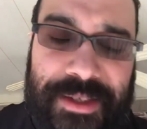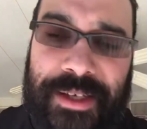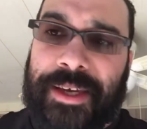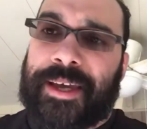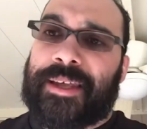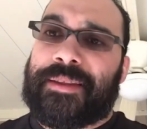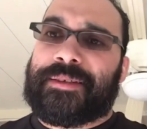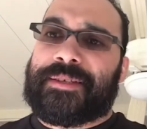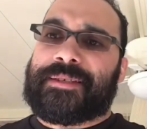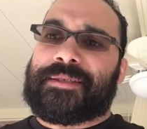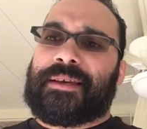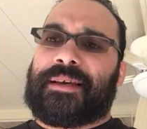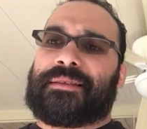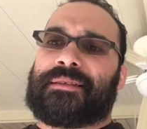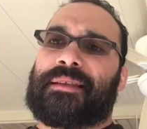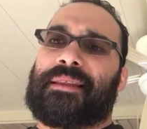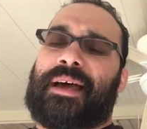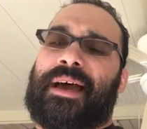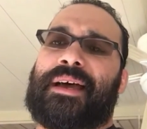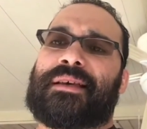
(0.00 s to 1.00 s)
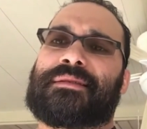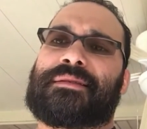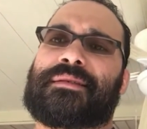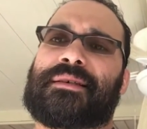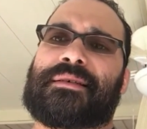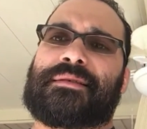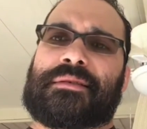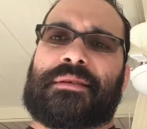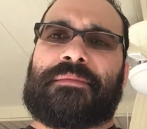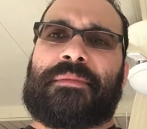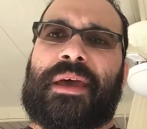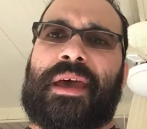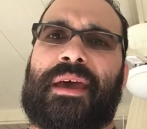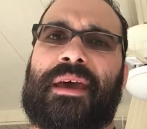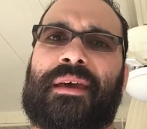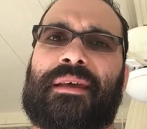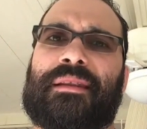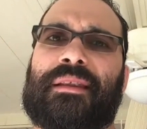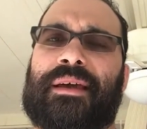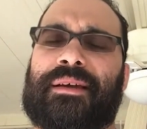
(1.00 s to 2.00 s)
again, this, like the last system
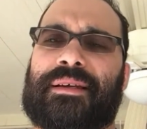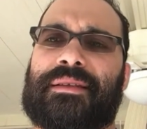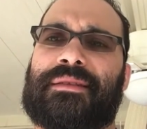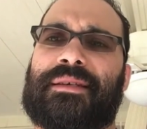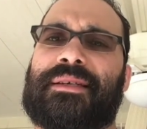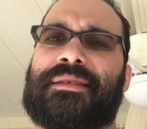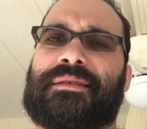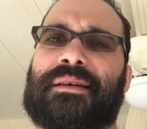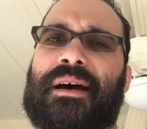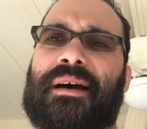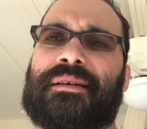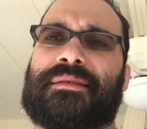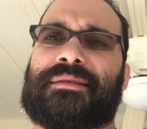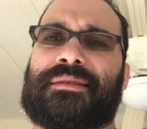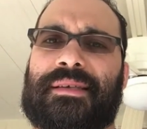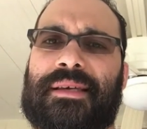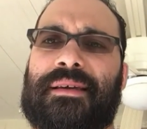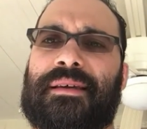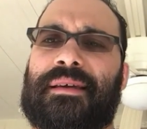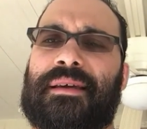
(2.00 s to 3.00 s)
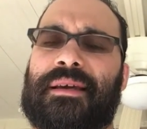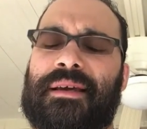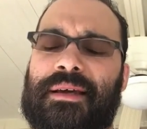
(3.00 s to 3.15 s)
had like a detox tea.